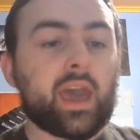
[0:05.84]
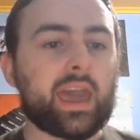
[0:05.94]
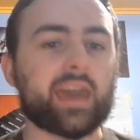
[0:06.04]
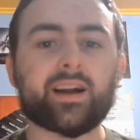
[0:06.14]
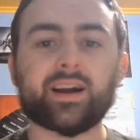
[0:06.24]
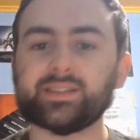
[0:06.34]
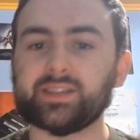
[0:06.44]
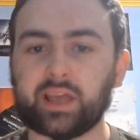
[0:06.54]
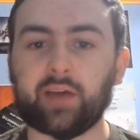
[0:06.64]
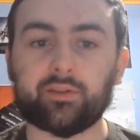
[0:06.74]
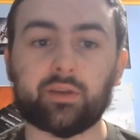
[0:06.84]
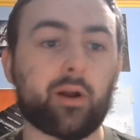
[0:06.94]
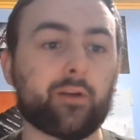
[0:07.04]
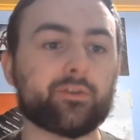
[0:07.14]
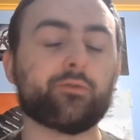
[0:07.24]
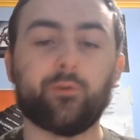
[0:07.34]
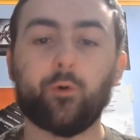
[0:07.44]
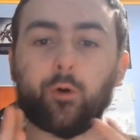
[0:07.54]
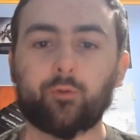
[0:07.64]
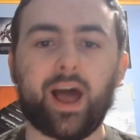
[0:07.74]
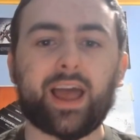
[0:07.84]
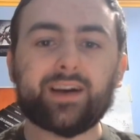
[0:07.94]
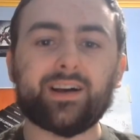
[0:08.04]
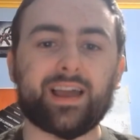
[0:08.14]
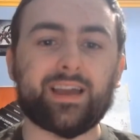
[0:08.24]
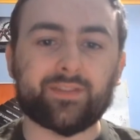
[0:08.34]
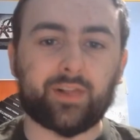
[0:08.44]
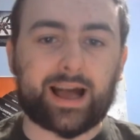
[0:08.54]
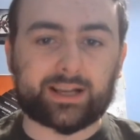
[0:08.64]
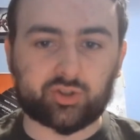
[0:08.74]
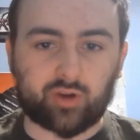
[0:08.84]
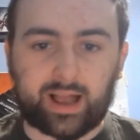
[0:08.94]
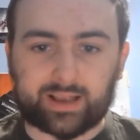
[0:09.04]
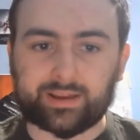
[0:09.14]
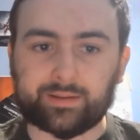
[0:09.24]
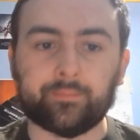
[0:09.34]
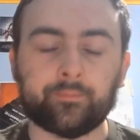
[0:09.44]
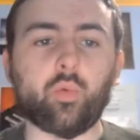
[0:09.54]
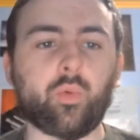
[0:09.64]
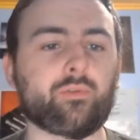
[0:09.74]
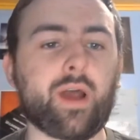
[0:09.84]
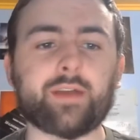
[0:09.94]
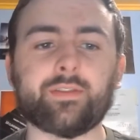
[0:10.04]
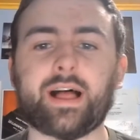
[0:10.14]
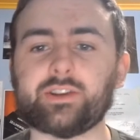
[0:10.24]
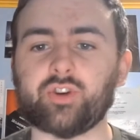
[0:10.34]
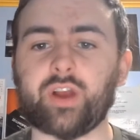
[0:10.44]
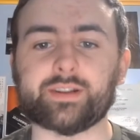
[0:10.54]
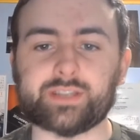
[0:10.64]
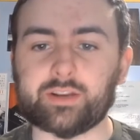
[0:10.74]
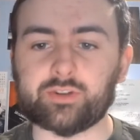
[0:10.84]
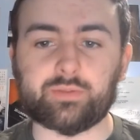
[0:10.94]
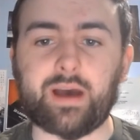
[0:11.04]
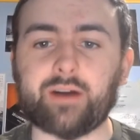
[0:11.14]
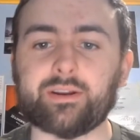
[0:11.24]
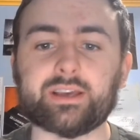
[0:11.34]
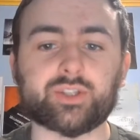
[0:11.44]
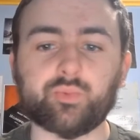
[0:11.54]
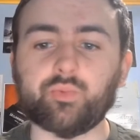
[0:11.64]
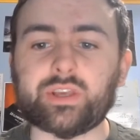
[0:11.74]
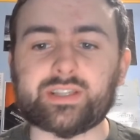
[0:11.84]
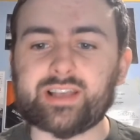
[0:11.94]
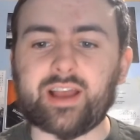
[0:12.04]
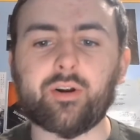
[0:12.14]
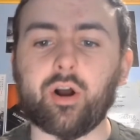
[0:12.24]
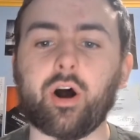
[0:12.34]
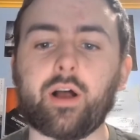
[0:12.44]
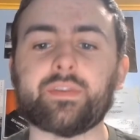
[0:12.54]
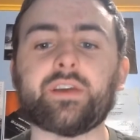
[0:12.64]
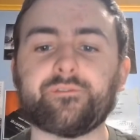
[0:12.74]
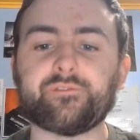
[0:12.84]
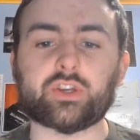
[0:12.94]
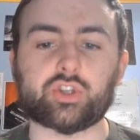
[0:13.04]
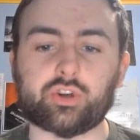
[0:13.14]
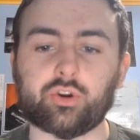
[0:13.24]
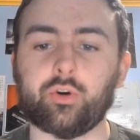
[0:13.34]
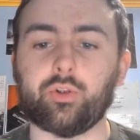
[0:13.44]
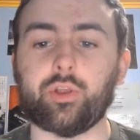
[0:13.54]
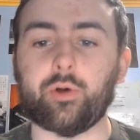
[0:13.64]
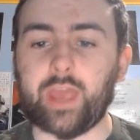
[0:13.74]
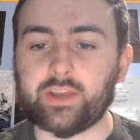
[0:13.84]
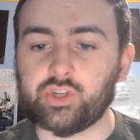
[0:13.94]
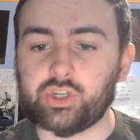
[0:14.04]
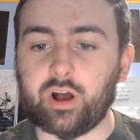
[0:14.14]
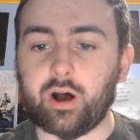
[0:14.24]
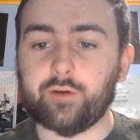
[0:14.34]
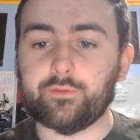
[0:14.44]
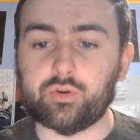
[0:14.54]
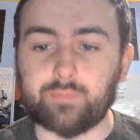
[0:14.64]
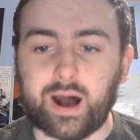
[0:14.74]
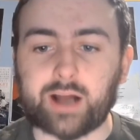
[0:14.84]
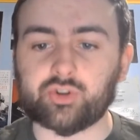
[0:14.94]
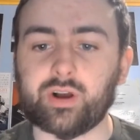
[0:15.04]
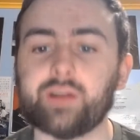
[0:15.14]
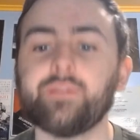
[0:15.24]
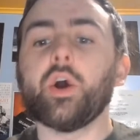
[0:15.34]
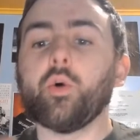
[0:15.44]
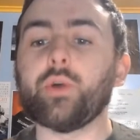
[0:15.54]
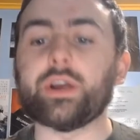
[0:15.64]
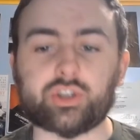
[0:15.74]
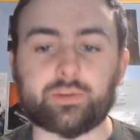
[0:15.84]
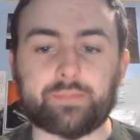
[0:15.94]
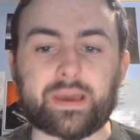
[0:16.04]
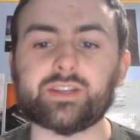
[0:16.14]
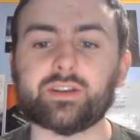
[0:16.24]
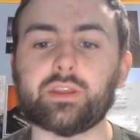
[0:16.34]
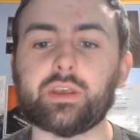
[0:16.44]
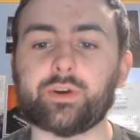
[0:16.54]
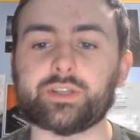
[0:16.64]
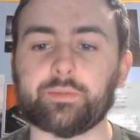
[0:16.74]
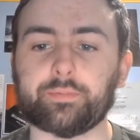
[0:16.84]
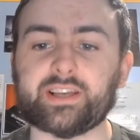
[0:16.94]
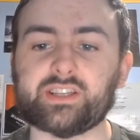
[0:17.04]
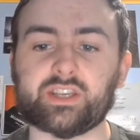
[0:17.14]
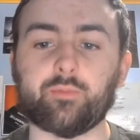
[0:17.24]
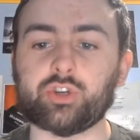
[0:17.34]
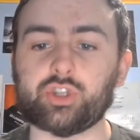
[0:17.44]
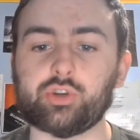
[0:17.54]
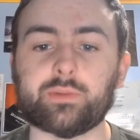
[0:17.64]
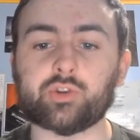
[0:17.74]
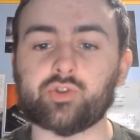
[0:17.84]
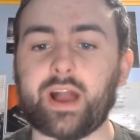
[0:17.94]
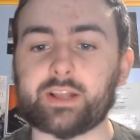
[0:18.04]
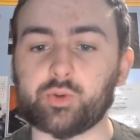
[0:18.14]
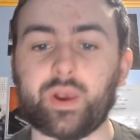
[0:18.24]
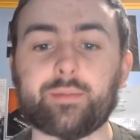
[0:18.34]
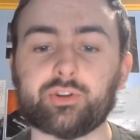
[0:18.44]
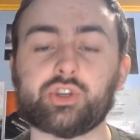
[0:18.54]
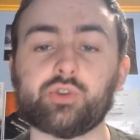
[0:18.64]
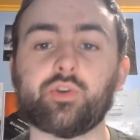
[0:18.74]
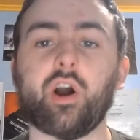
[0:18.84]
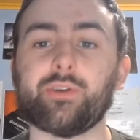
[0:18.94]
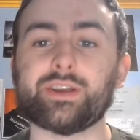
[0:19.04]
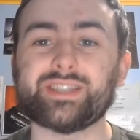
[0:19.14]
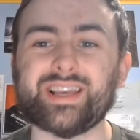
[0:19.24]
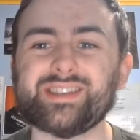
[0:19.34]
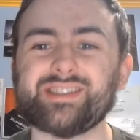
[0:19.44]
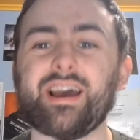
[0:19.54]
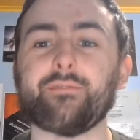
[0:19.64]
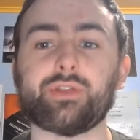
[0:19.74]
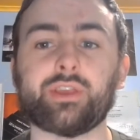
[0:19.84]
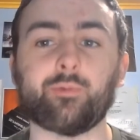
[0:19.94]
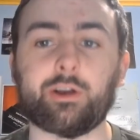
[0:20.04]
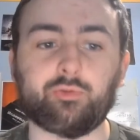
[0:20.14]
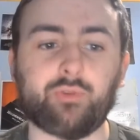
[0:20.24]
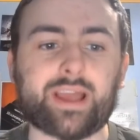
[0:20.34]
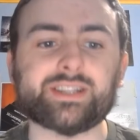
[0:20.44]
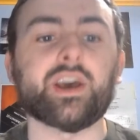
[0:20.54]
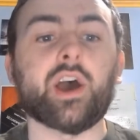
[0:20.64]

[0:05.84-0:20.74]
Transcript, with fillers: Hey guys, it's Kevin in my review for Raya and the Last Dragon. What Raya and the Last Dragon sent you about is we center on the fictional location of Kumandra, which basically was a place in which human and dragons were able to coexist. Everything went great